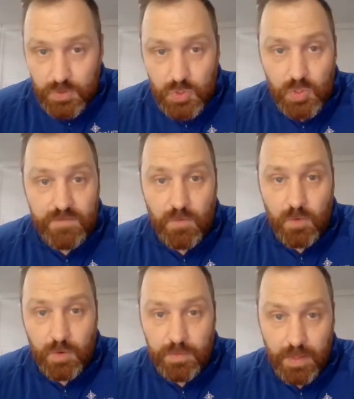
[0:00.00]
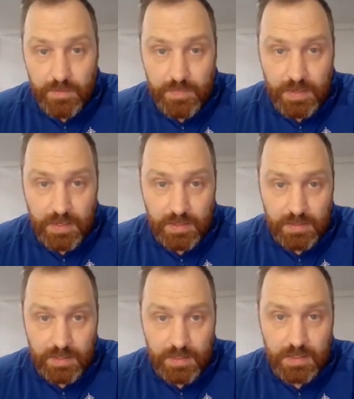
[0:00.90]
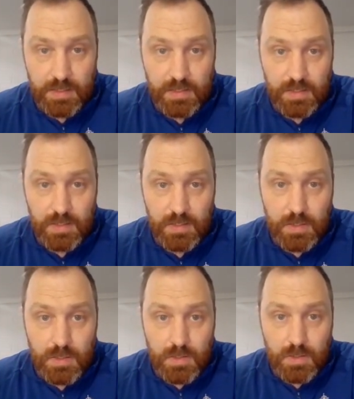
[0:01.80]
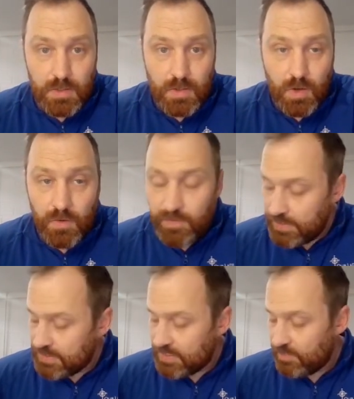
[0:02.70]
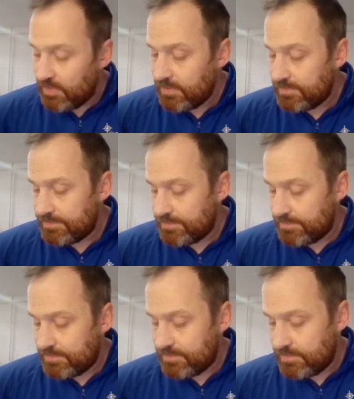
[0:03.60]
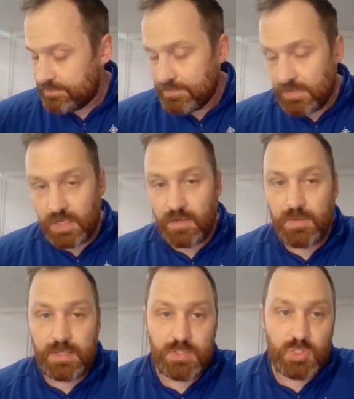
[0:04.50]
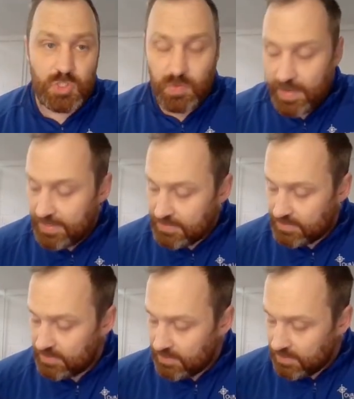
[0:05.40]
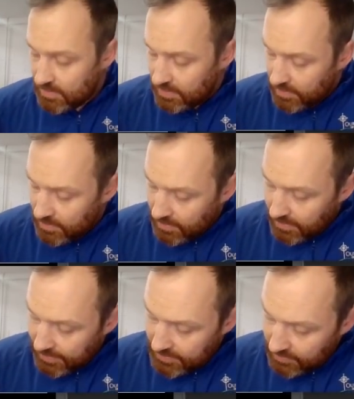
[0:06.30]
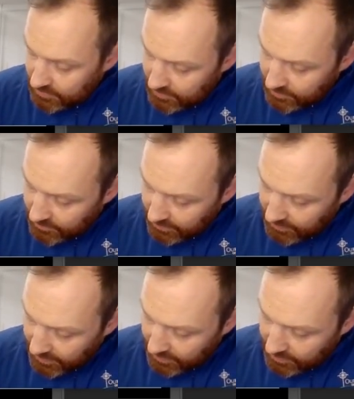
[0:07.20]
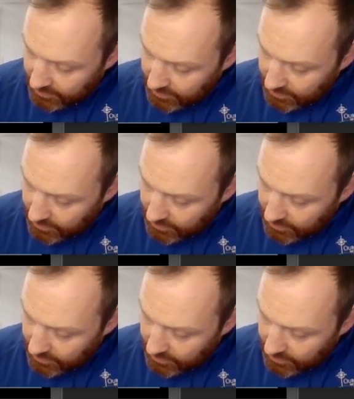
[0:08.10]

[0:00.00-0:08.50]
straightforward without being like overly simple. It's direct. It's also something that,